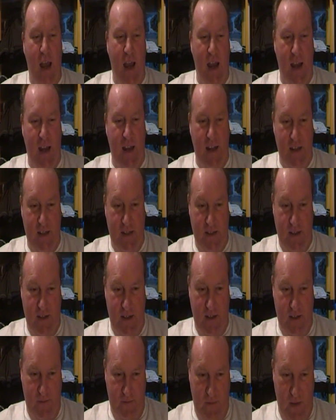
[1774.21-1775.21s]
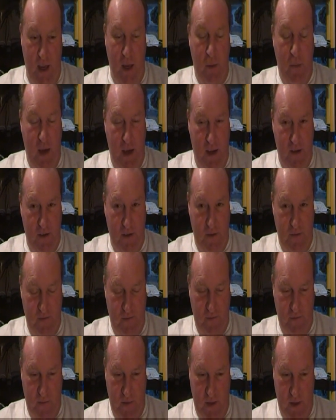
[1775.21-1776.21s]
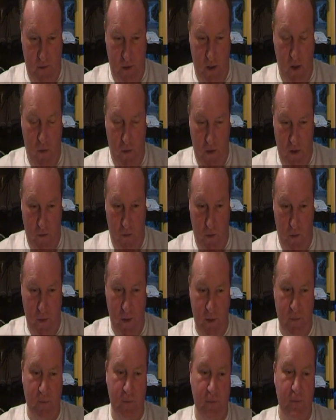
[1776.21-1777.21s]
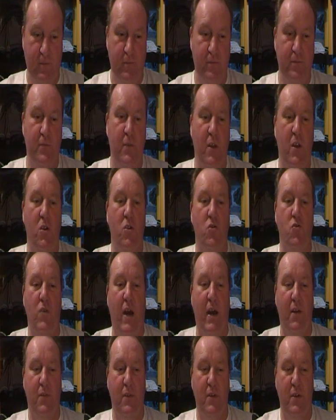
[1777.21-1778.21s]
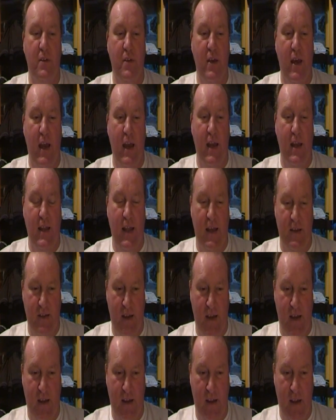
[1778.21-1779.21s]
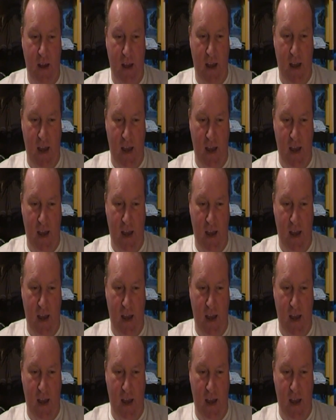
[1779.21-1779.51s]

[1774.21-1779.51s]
and a person, and we know it was a woman, drafted a letter,